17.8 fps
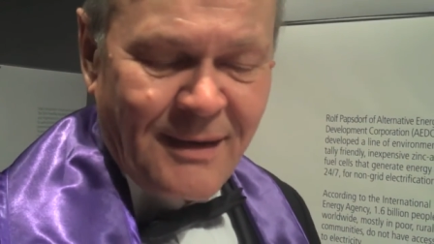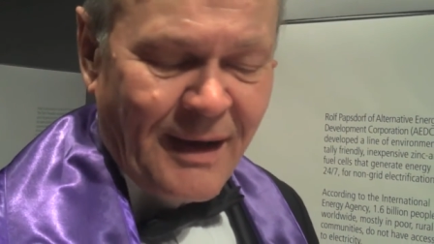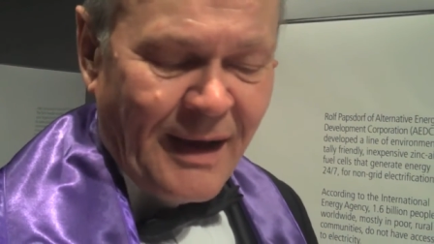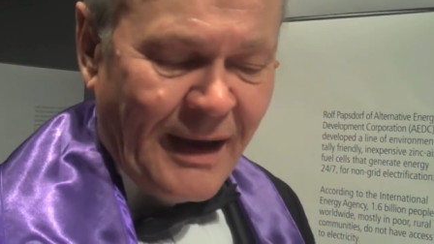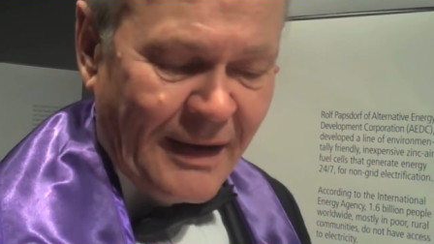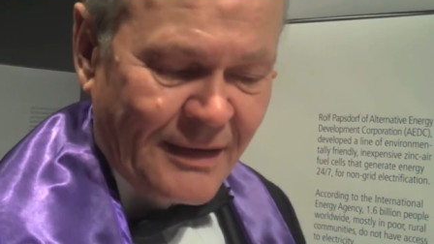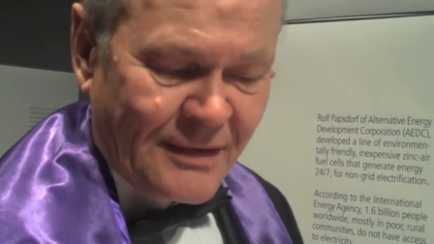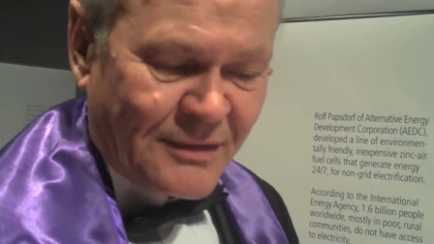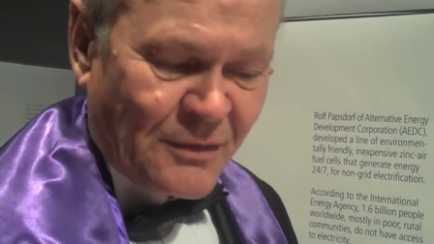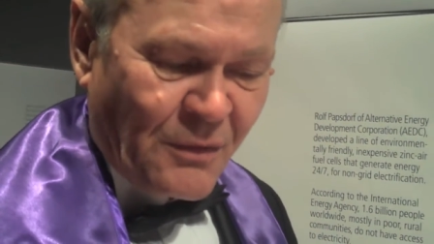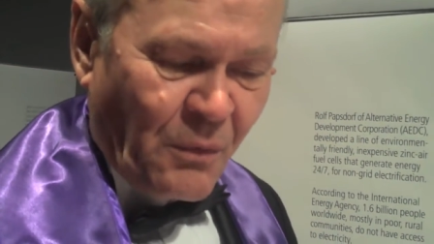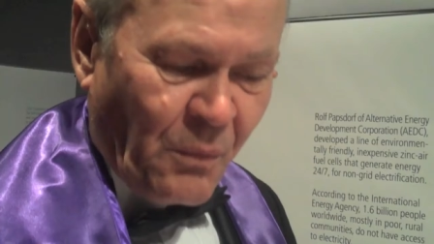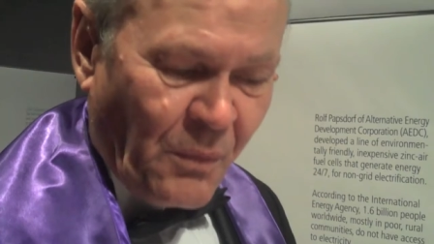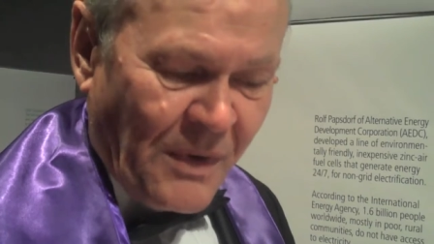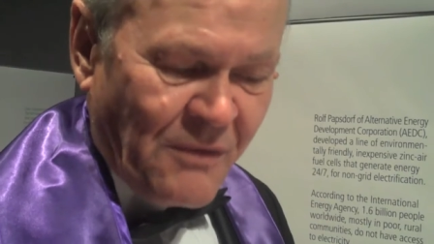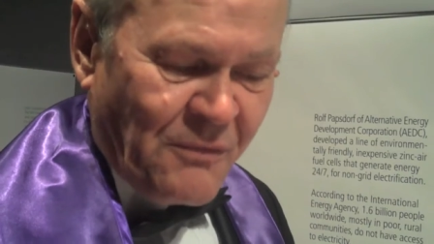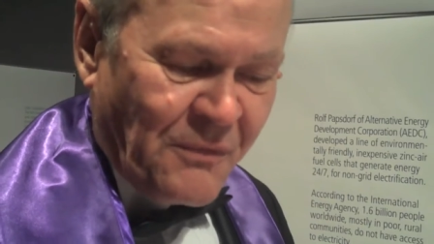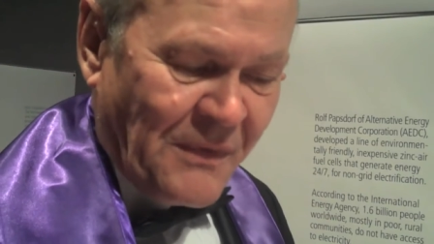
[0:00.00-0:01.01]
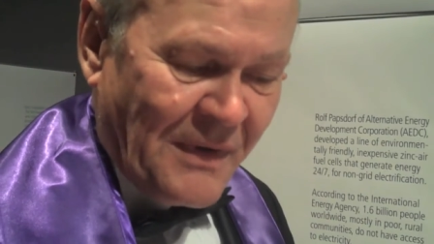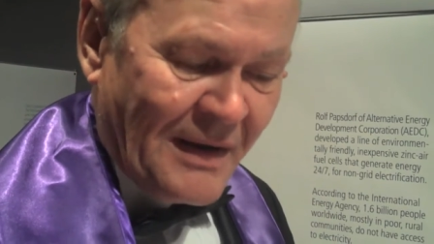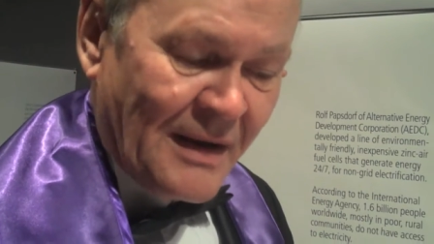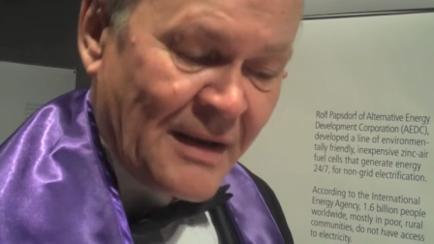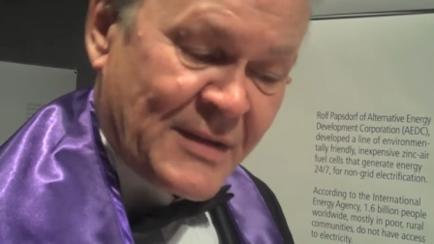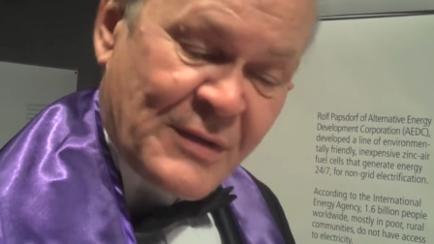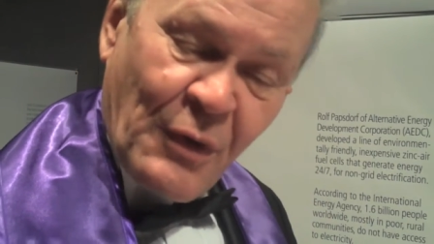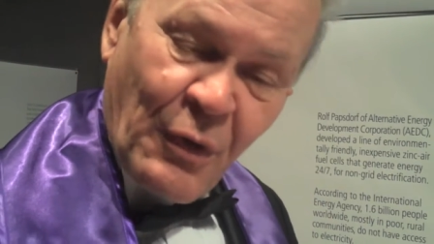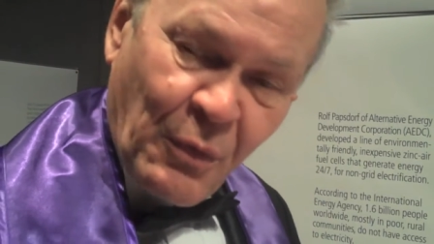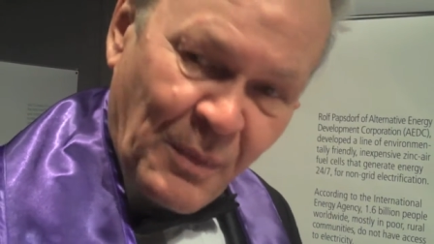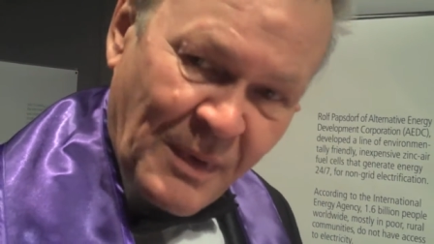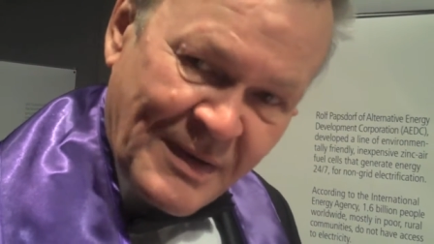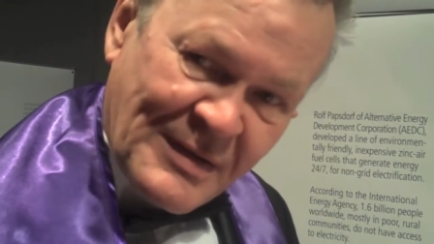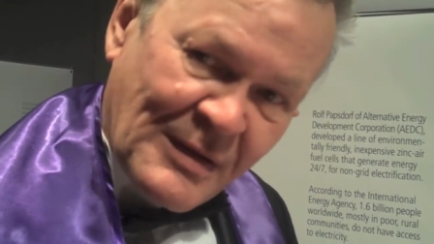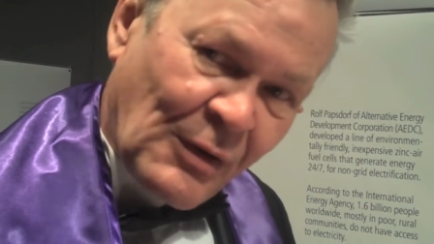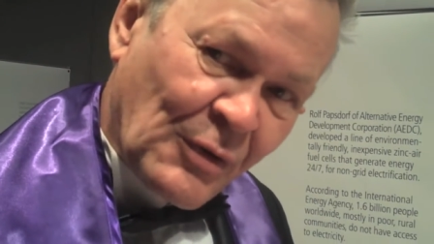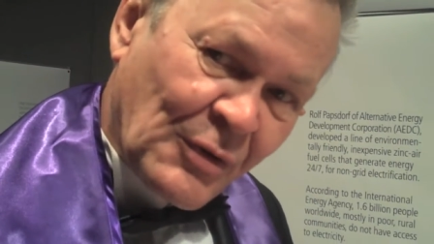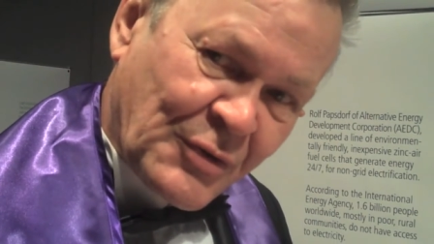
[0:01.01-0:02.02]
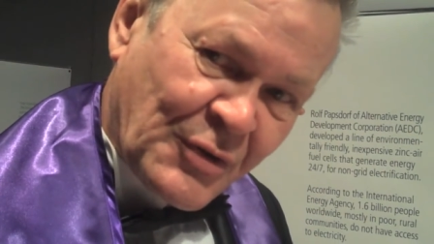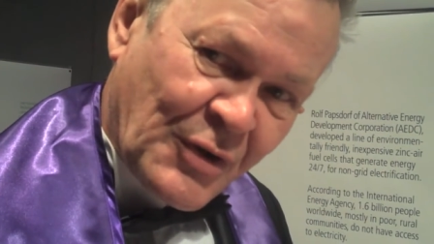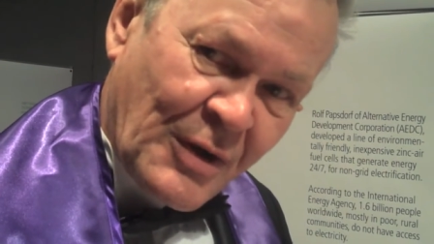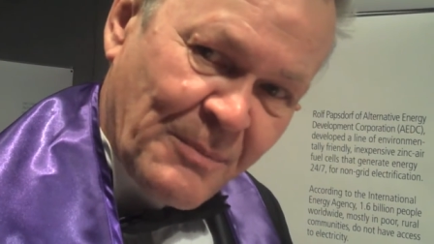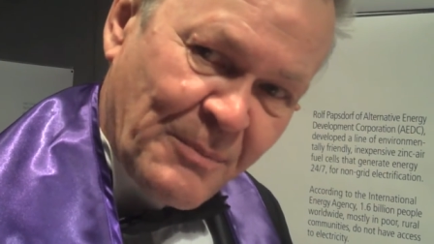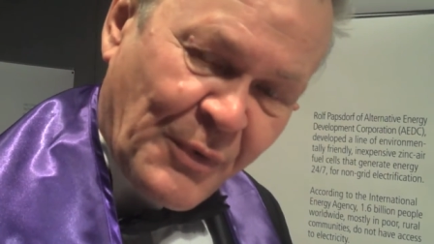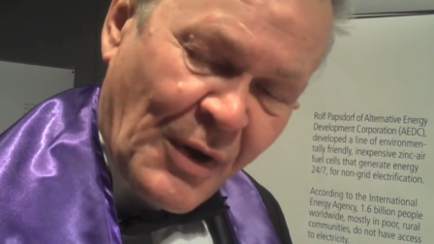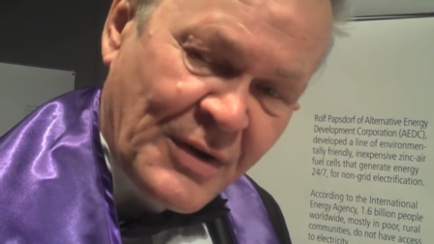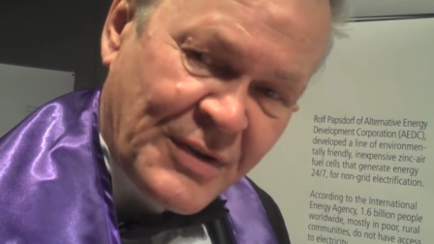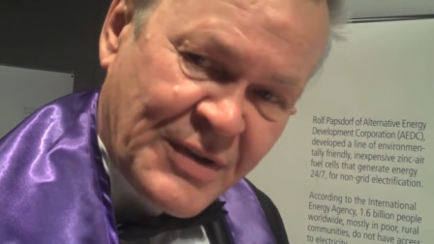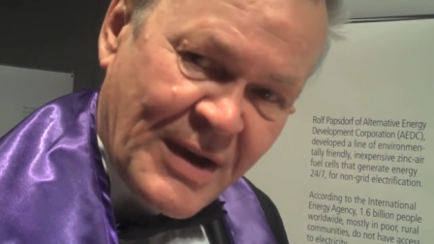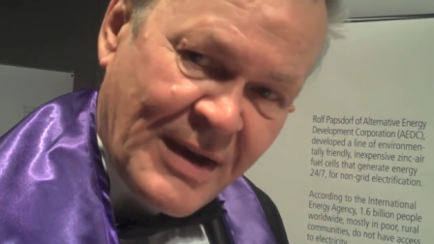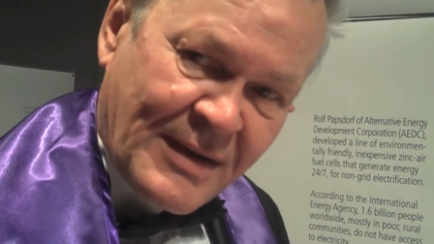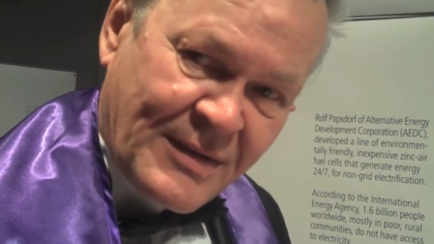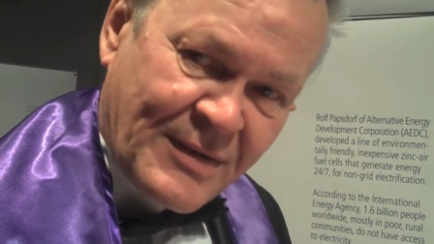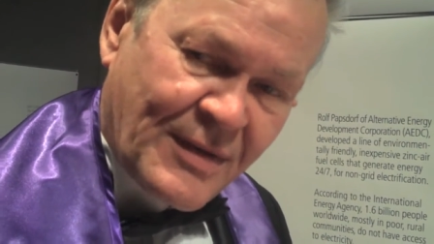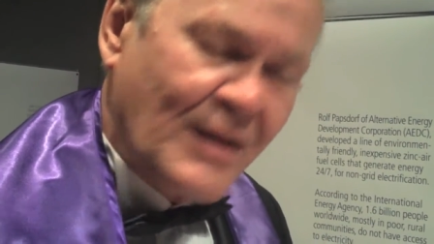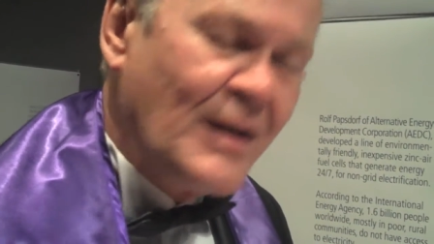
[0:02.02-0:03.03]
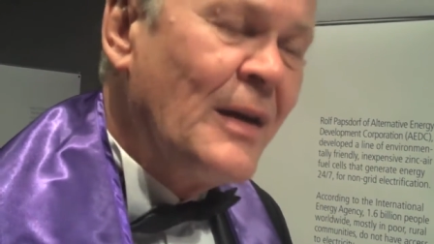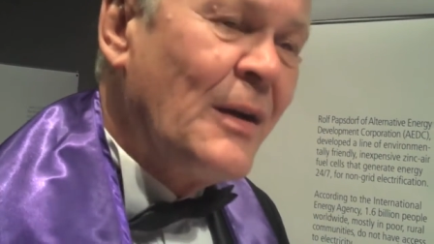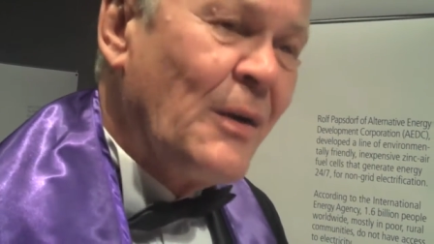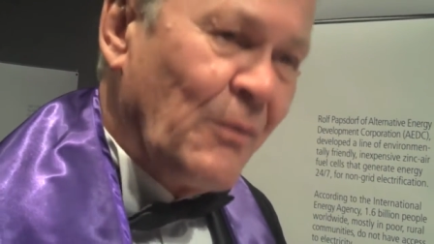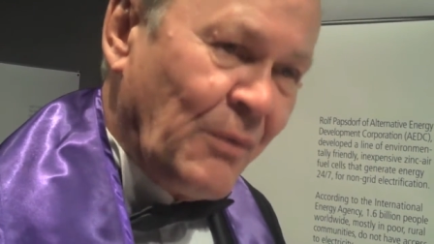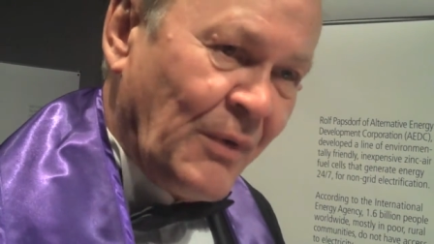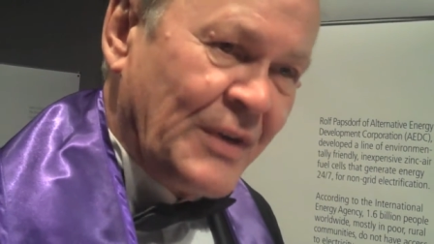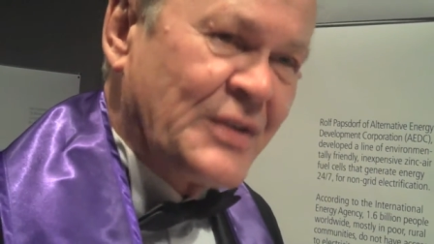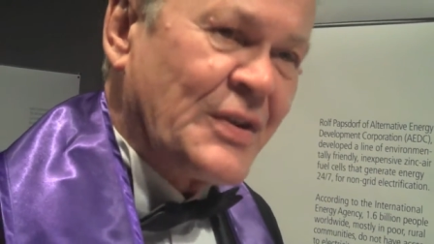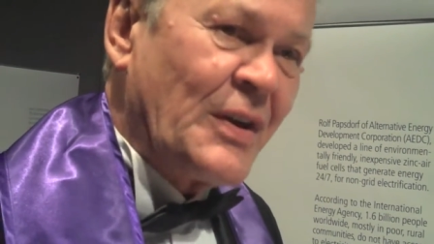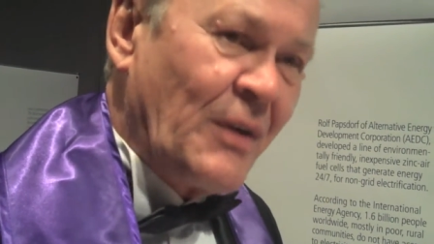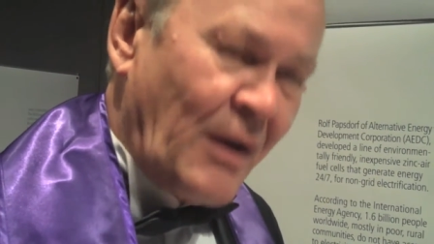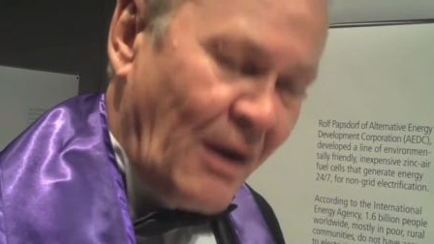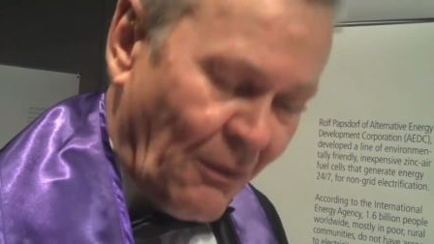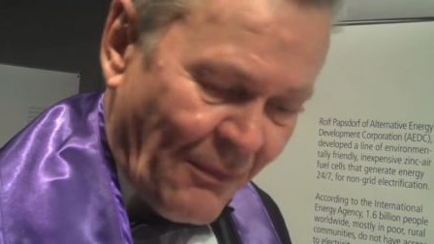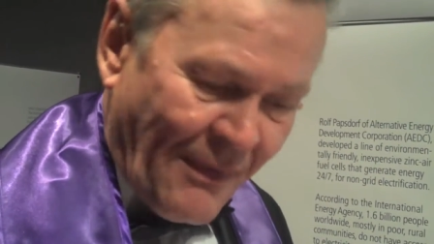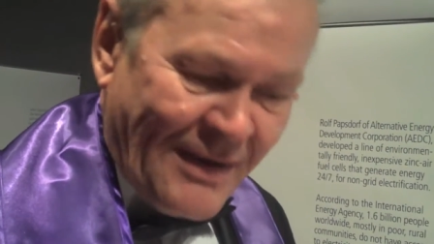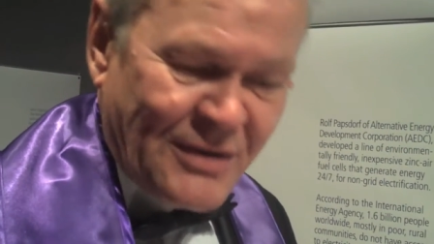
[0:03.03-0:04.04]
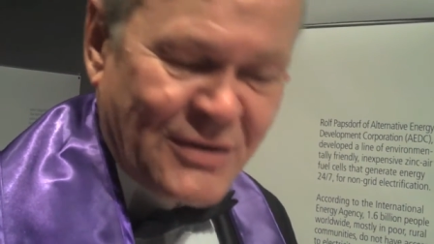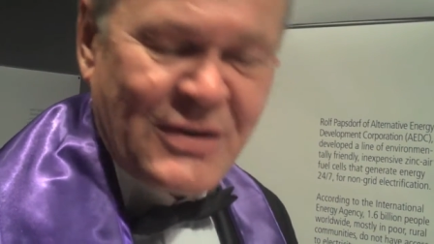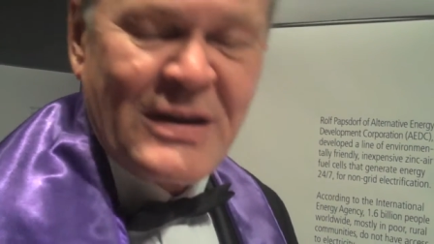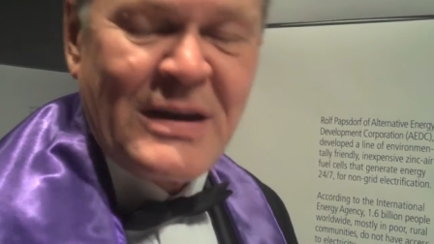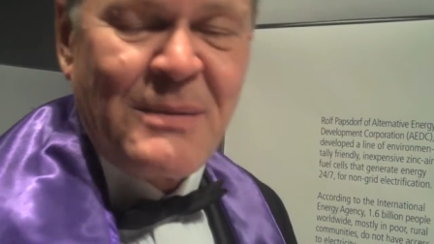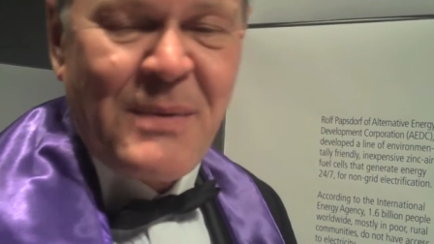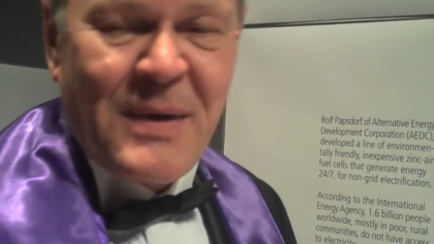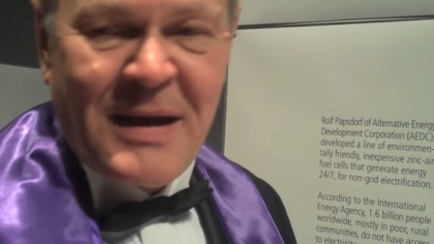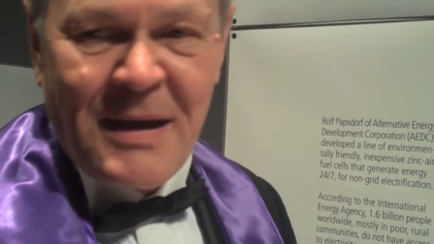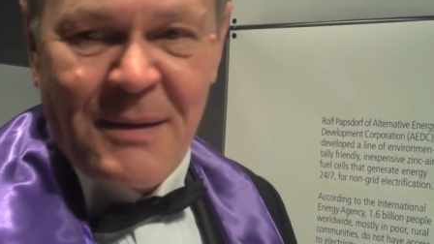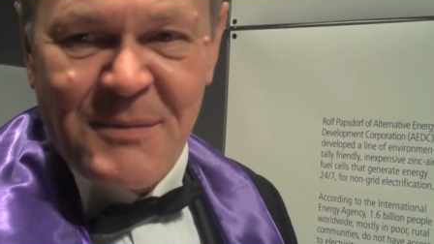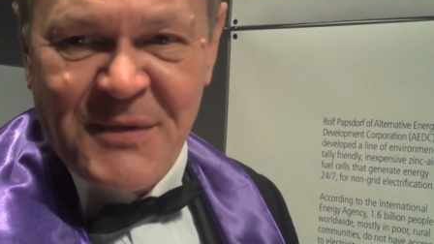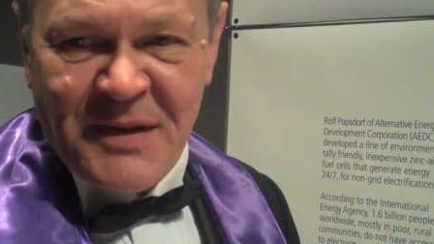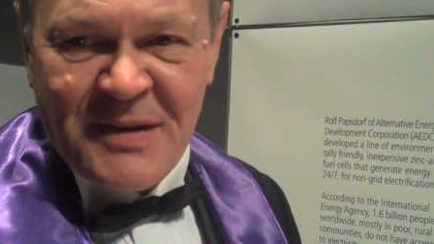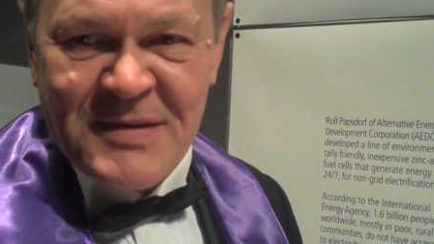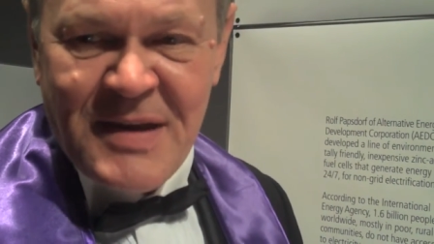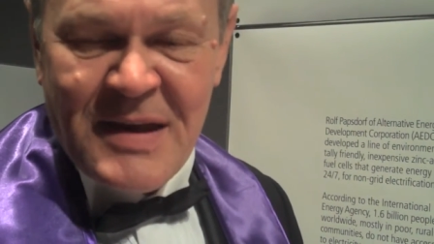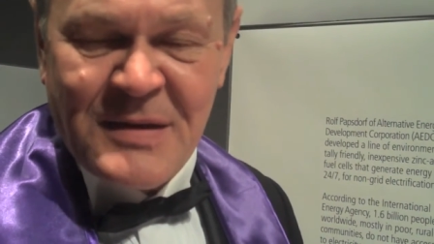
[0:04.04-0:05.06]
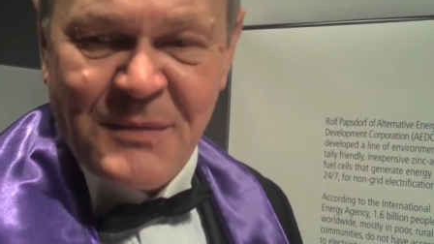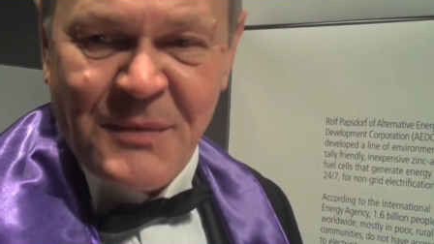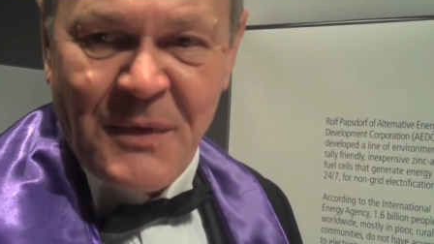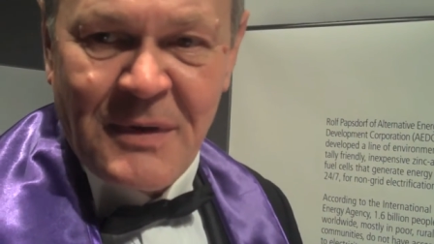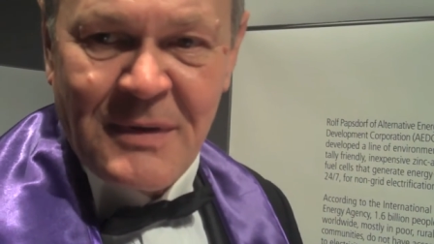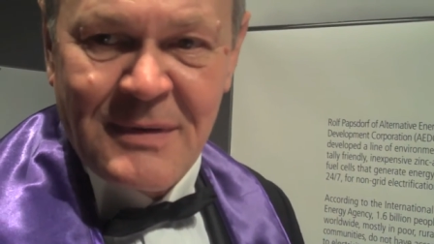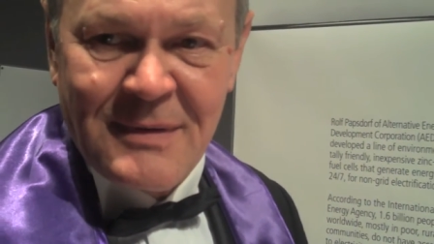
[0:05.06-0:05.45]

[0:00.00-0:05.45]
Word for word: And we feel it's always long-term projects which eventually become successful.